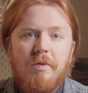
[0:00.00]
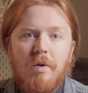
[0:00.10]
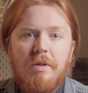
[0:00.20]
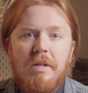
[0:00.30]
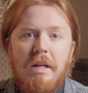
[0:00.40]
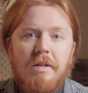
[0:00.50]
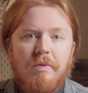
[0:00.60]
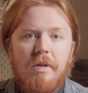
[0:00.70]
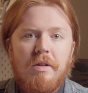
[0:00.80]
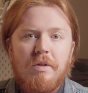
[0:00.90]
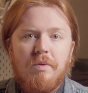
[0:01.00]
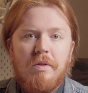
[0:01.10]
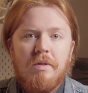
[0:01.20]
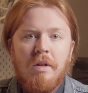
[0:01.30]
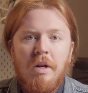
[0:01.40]
of goods in different
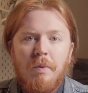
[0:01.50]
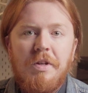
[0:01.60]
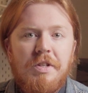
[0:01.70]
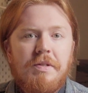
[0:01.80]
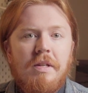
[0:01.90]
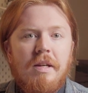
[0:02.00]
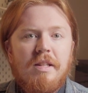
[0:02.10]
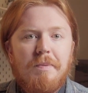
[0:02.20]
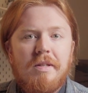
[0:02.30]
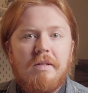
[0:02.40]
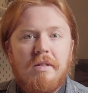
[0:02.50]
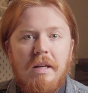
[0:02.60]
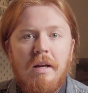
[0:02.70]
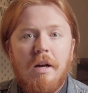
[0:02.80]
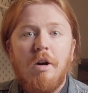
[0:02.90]
industries. We just didn't expect to
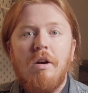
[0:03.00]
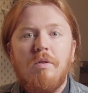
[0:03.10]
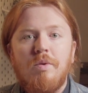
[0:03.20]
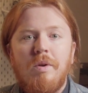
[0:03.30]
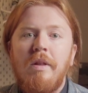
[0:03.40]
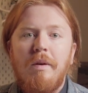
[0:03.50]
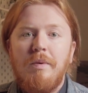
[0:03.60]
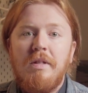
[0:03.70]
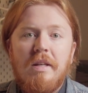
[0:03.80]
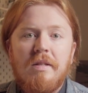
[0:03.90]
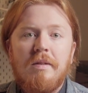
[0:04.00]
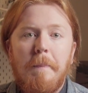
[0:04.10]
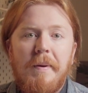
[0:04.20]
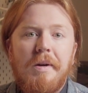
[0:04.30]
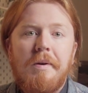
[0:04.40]
see a cargo drone that was this
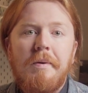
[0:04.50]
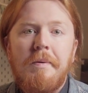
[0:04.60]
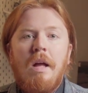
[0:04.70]
big.